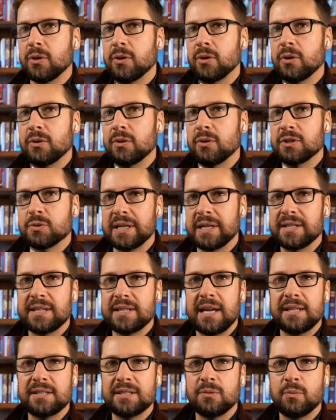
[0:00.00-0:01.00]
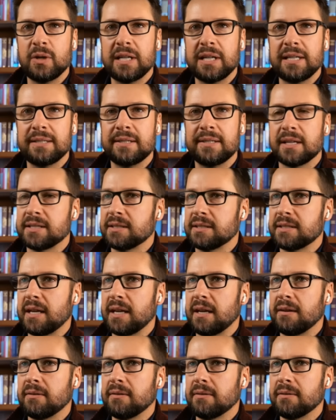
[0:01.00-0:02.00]
It's what he says and what he doesn't
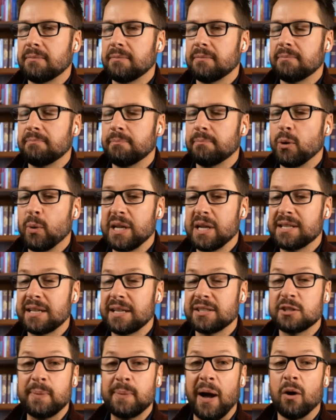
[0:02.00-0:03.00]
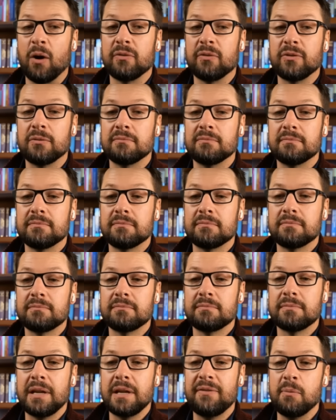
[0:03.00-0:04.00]
say. But what he says is powerful.
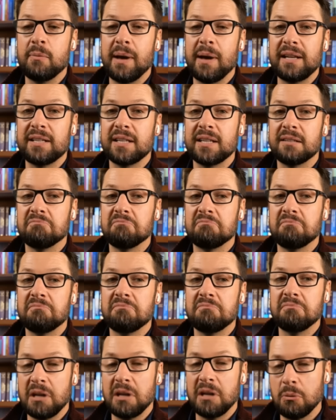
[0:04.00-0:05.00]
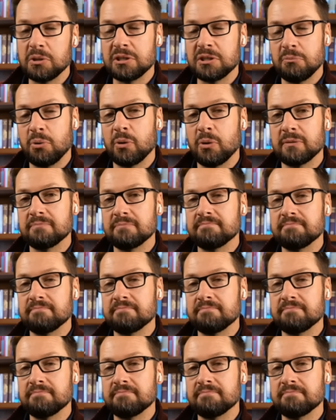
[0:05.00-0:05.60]
If he meant it, it was important.